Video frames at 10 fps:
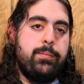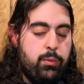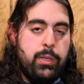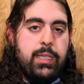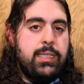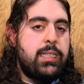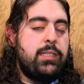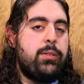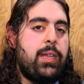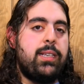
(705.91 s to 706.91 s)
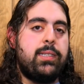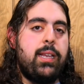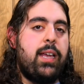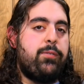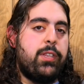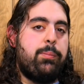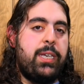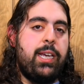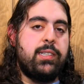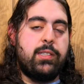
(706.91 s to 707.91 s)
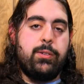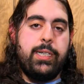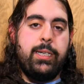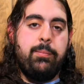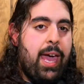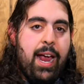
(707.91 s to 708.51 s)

Released in 2009 for the PS3,